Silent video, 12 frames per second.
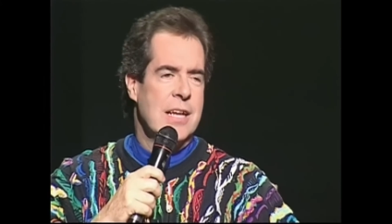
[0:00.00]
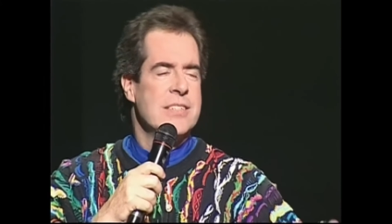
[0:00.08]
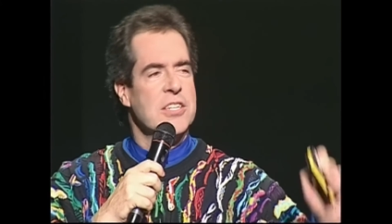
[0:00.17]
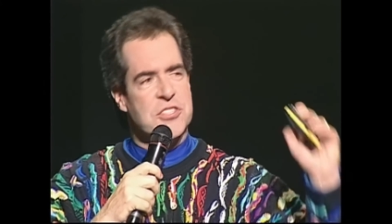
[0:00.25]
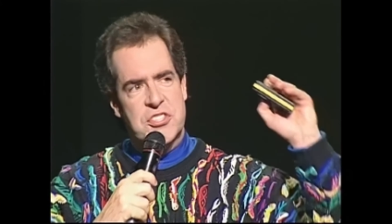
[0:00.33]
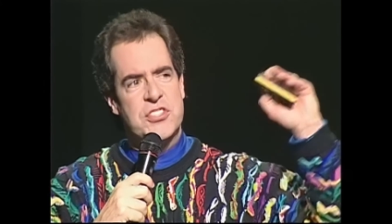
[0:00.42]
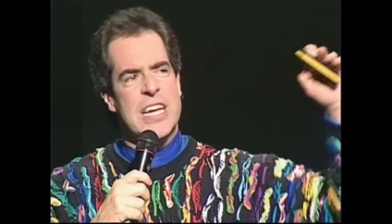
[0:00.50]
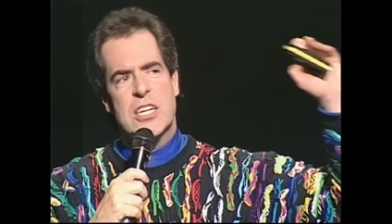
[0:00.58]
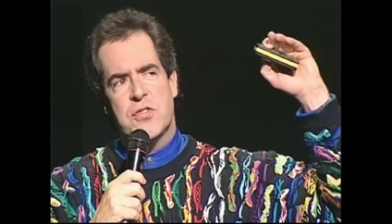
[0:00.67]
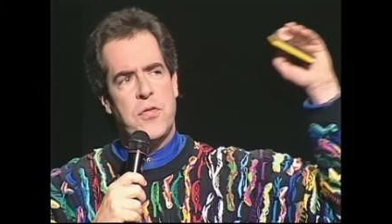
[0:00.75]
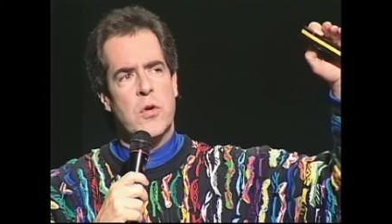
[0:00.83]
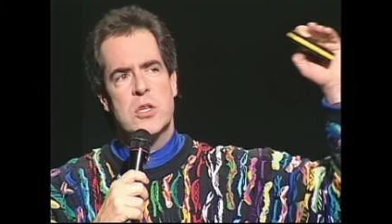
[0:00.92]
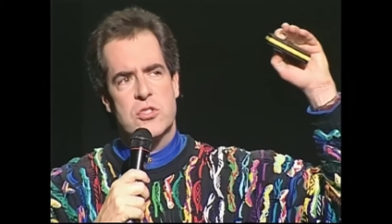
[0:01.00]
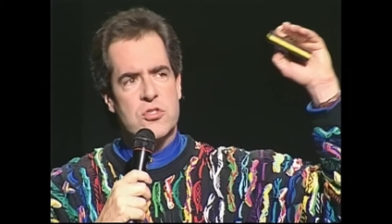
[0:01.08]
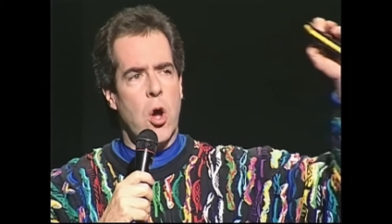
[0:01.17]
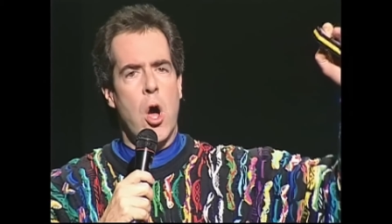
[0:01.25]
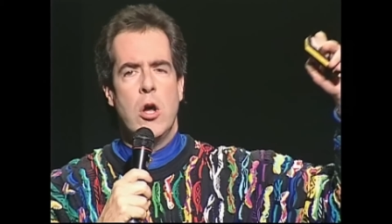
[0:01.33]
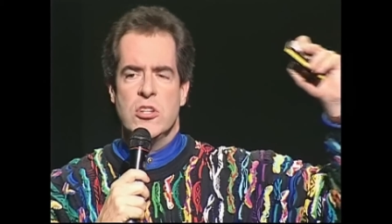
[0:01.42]
to six foot
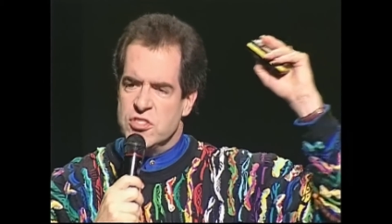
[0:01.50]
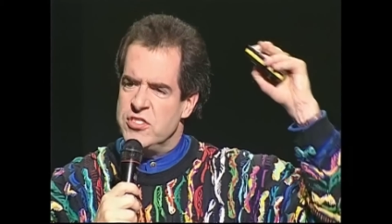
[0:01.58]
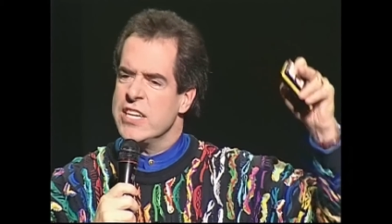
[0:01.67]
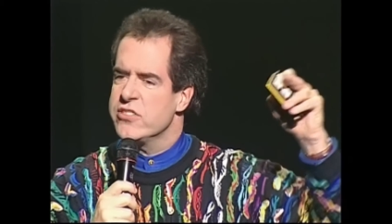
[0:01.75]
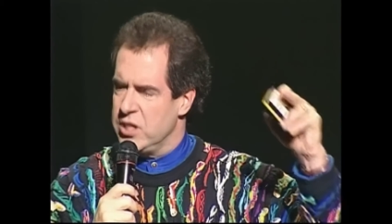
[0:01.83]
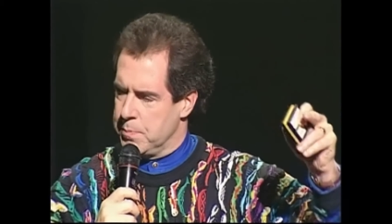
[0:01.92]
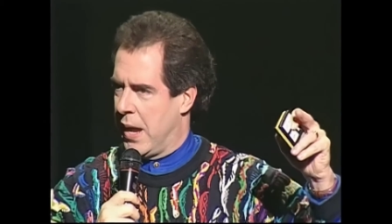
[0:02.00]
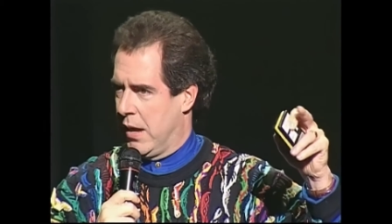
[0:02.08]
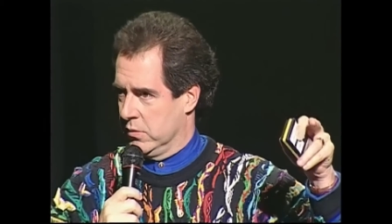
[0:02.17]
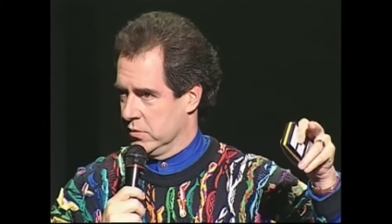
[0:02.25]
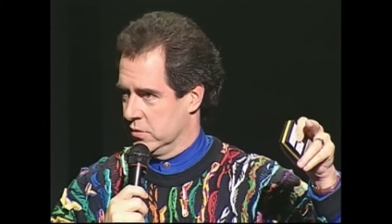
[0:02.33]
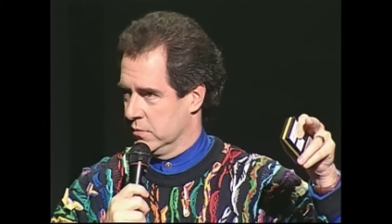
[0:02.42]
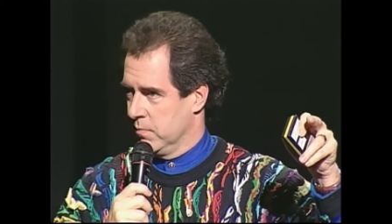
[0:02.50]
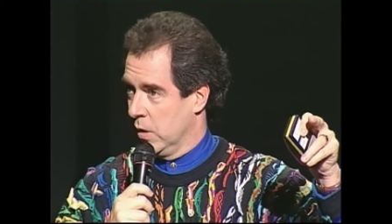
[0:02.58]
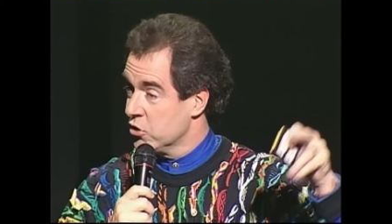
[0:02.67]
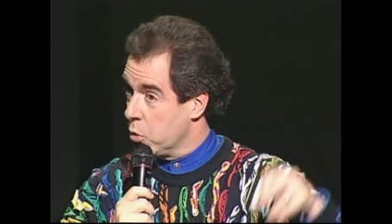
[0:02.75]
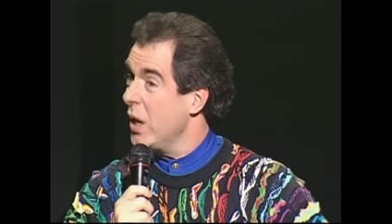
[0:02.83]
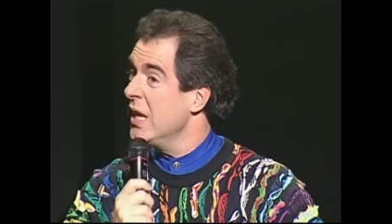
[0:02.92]
tall, 60 pounds,
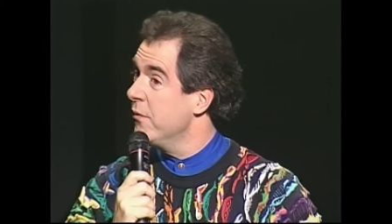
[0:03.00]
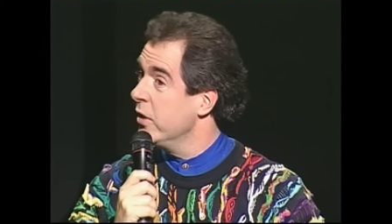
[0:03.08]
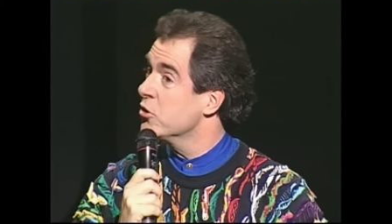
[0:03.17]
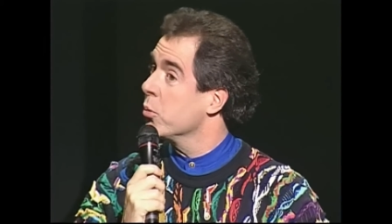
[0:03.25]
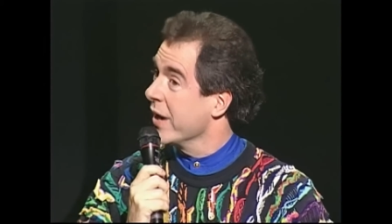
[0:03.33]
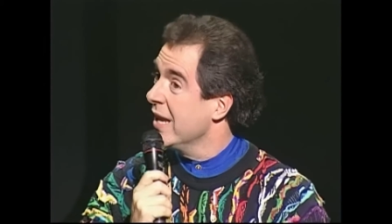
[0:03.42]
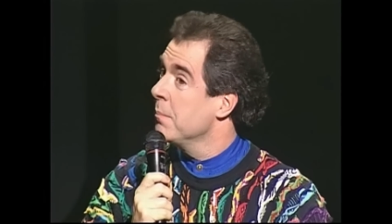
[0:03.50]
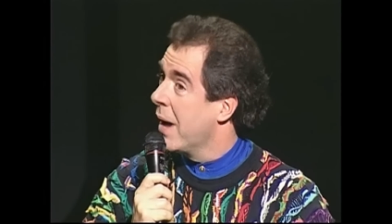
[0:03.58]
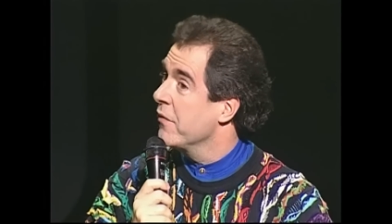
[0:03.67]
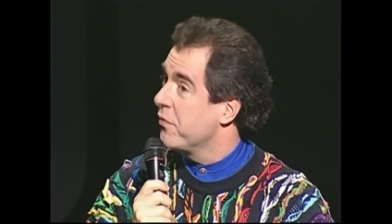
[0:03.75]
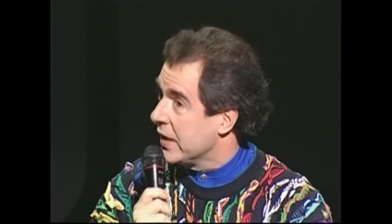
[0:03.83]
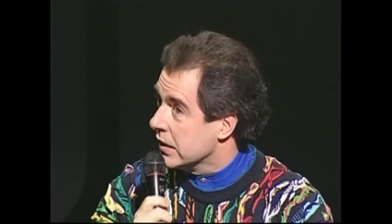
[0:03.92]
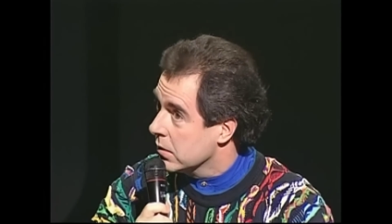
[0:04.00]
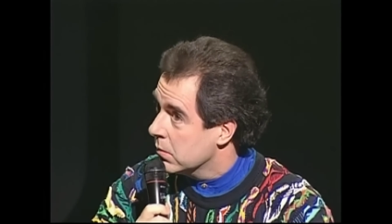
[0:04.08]
20 of which were in my feet.